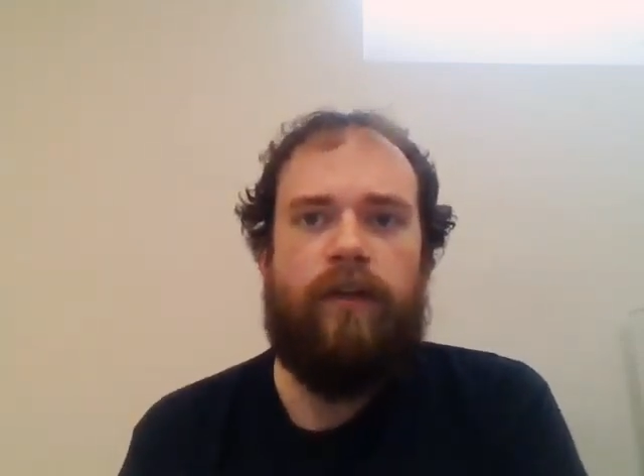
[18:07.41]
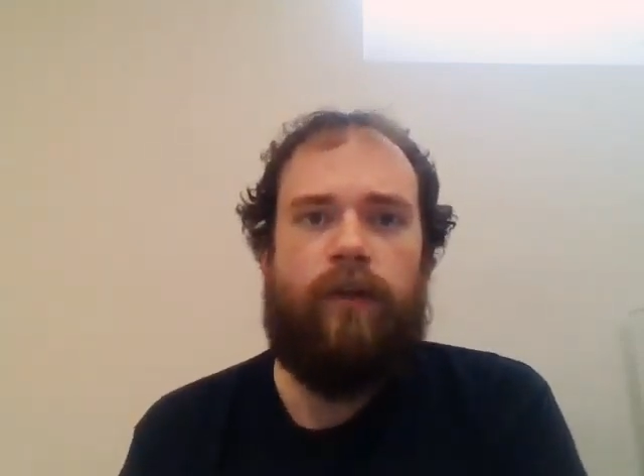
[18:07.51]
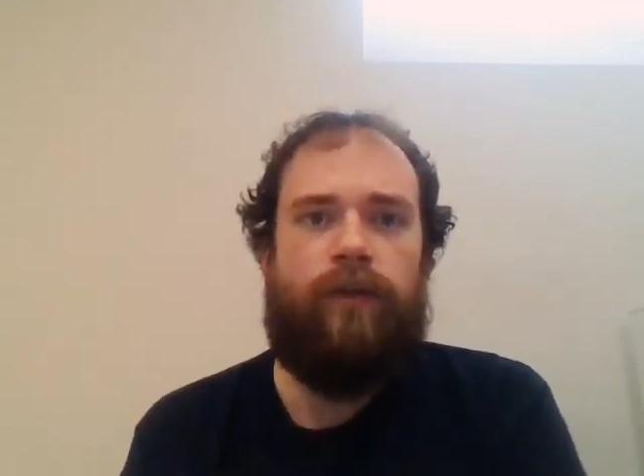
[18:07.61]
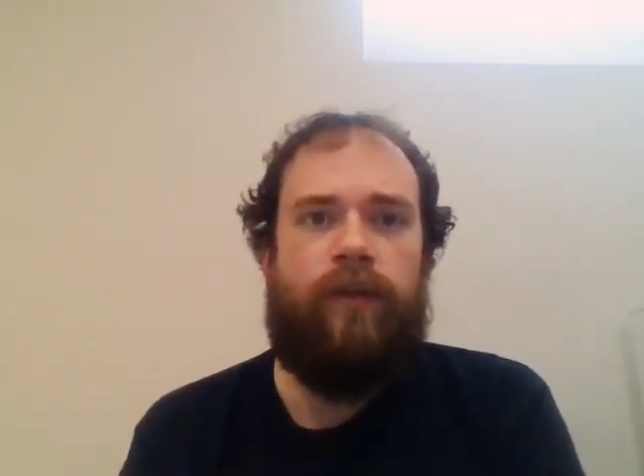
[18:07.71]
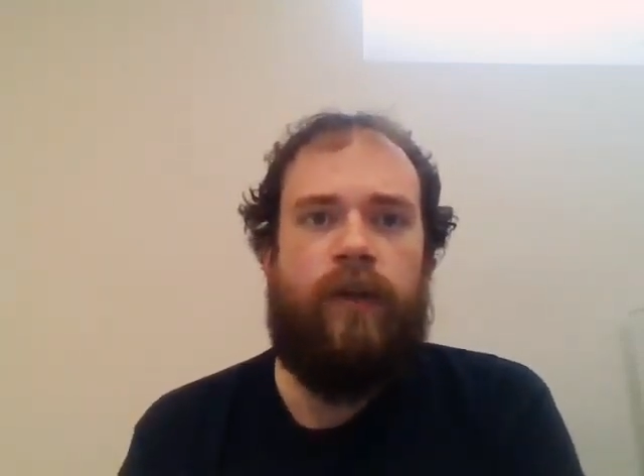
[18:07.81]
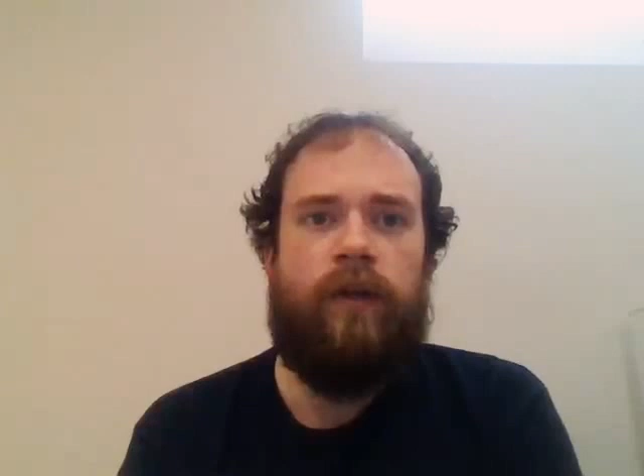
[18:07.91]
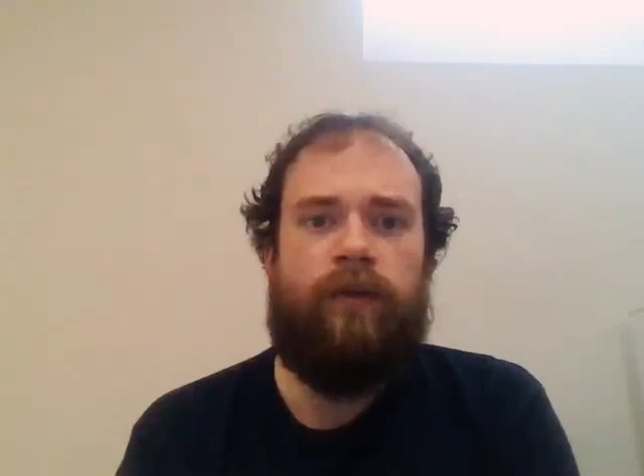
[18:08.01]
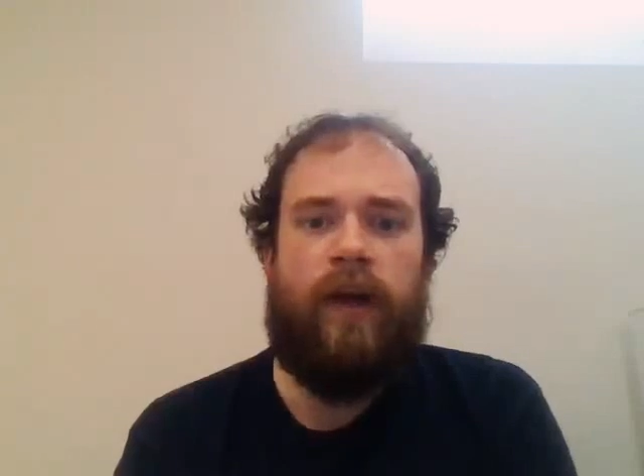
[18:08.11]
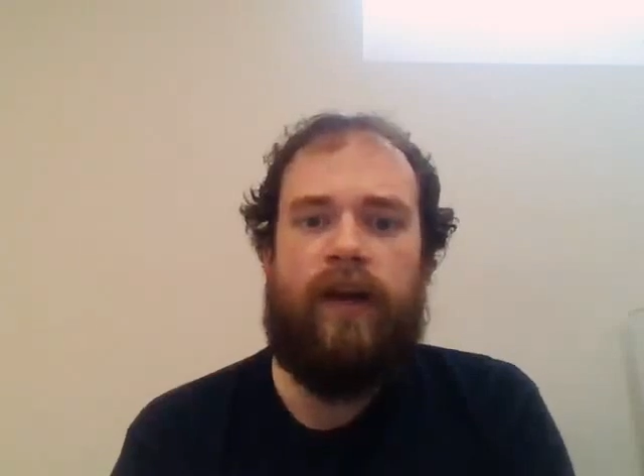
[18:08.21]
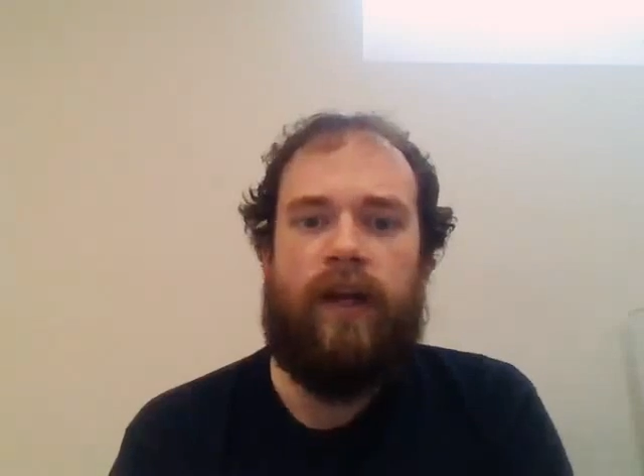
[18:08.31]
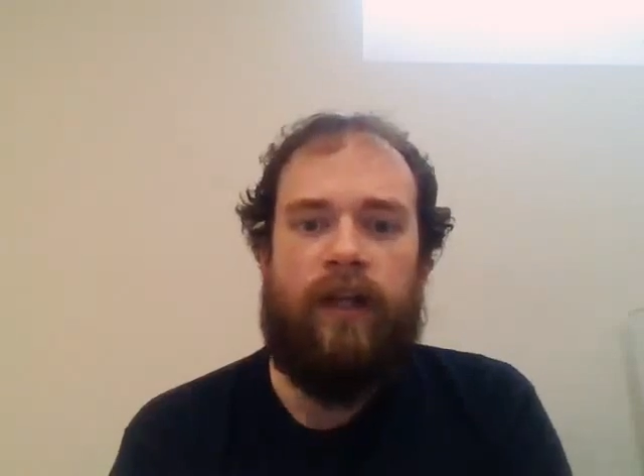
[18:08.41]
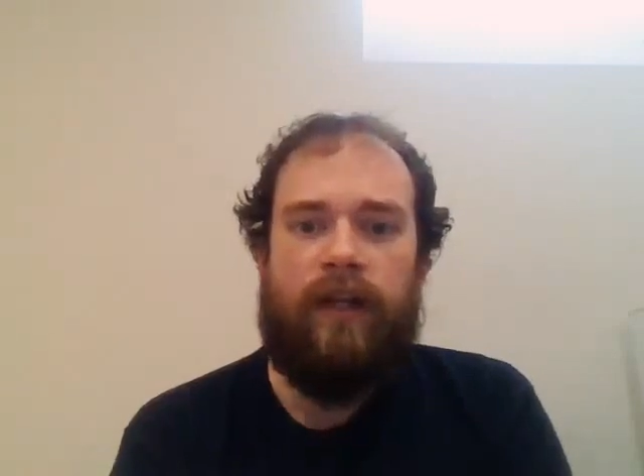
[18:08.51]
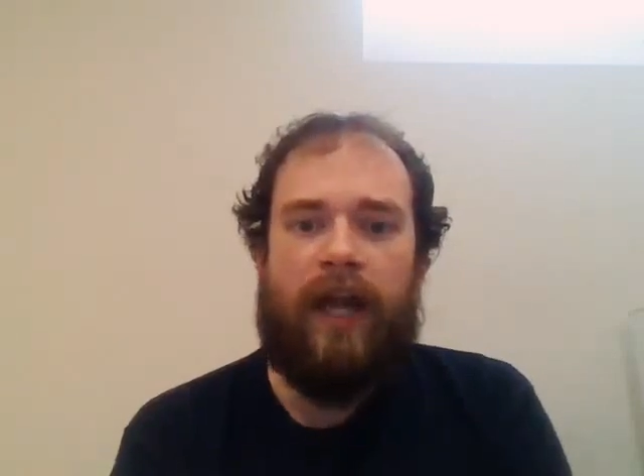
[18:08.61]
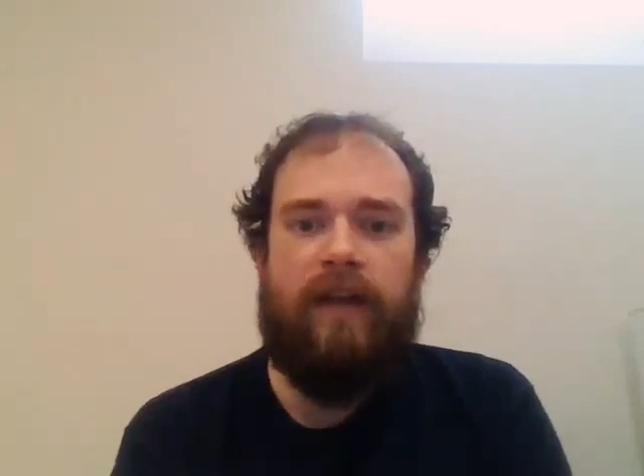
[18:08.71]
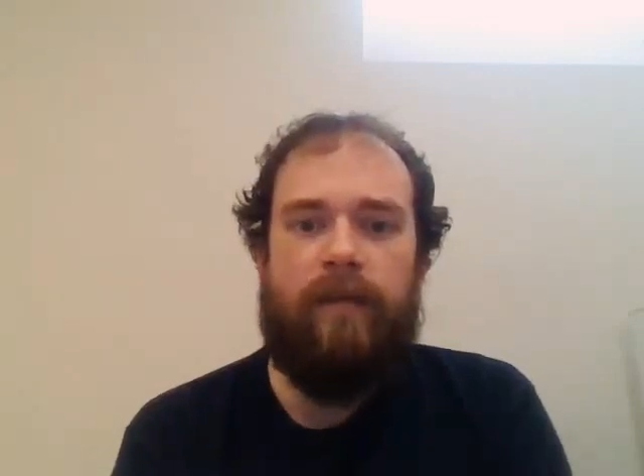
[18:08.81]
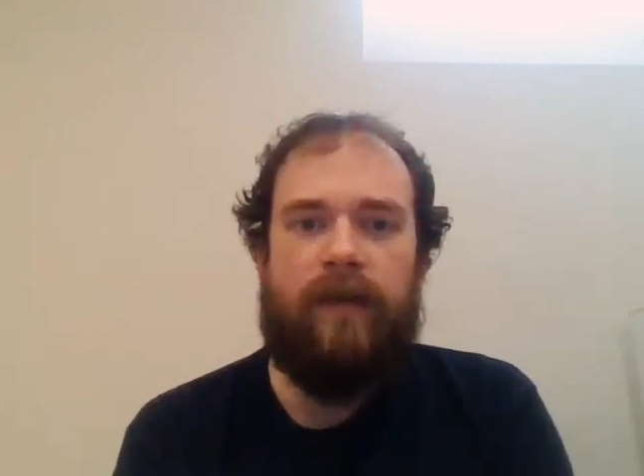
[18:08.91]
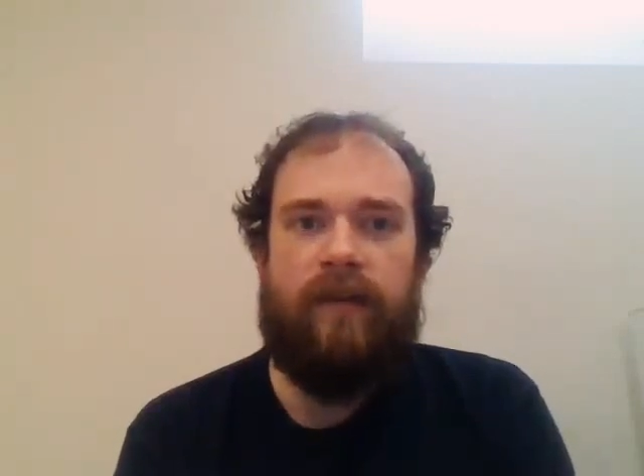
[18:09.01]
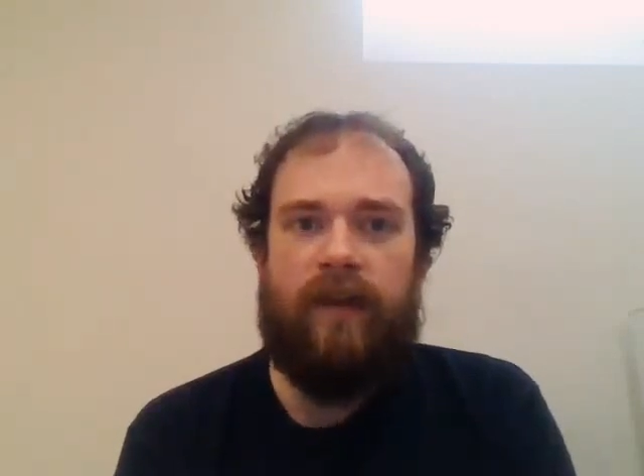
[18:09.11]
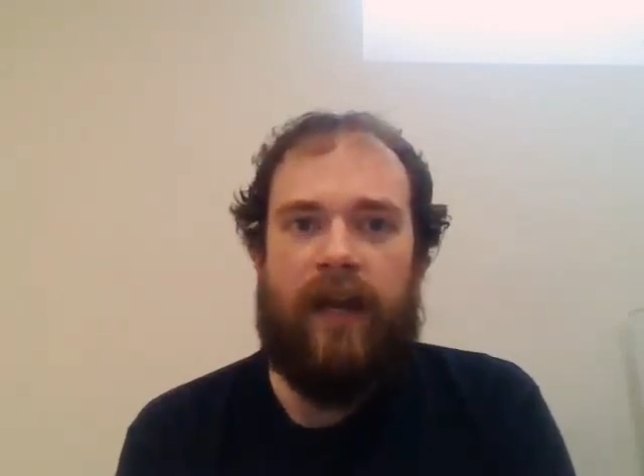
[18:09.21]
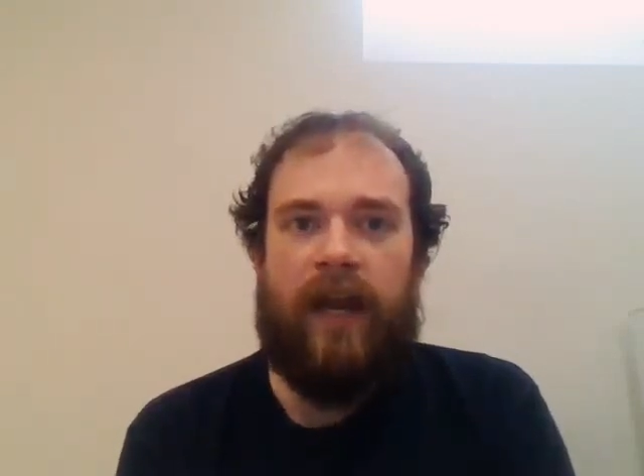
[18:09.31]
The Theocratic Alignment
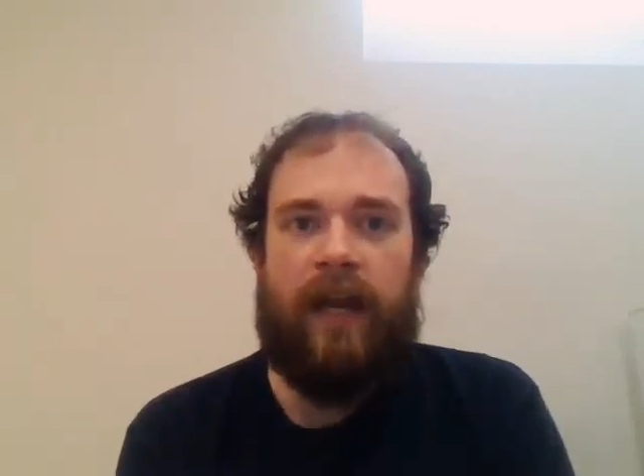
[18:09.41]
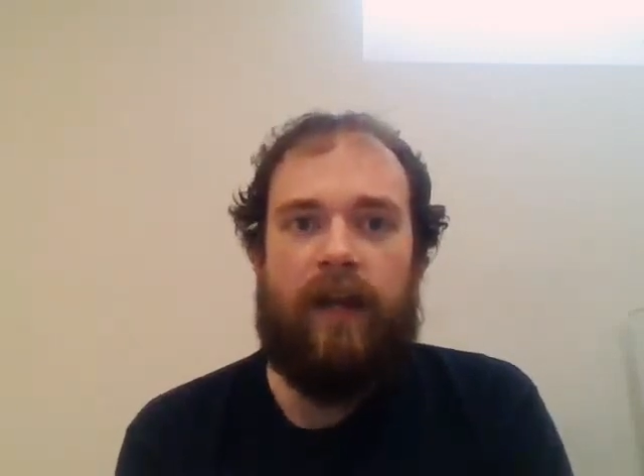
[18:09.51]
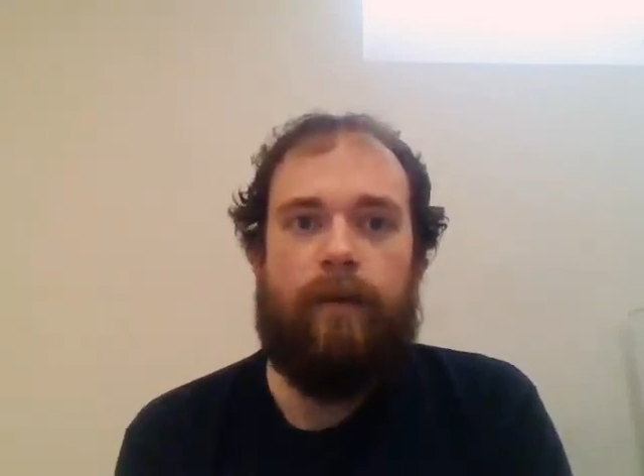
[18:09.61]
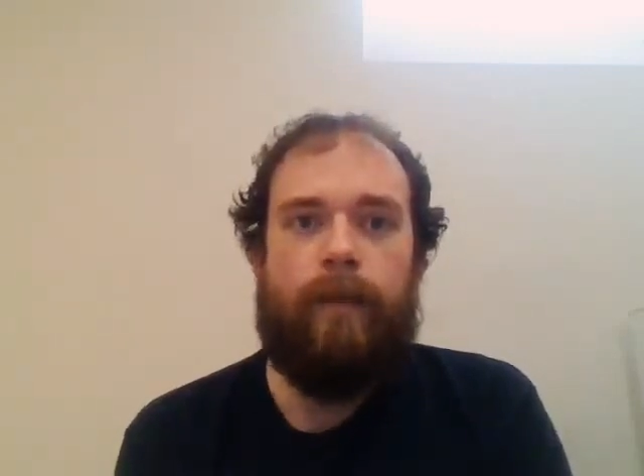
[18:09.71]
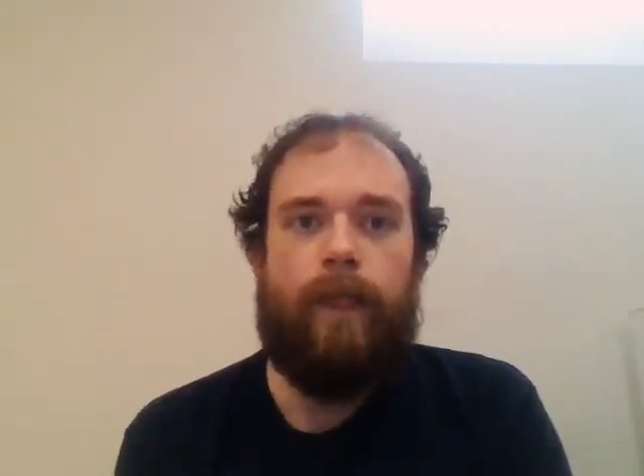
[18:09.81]
Today.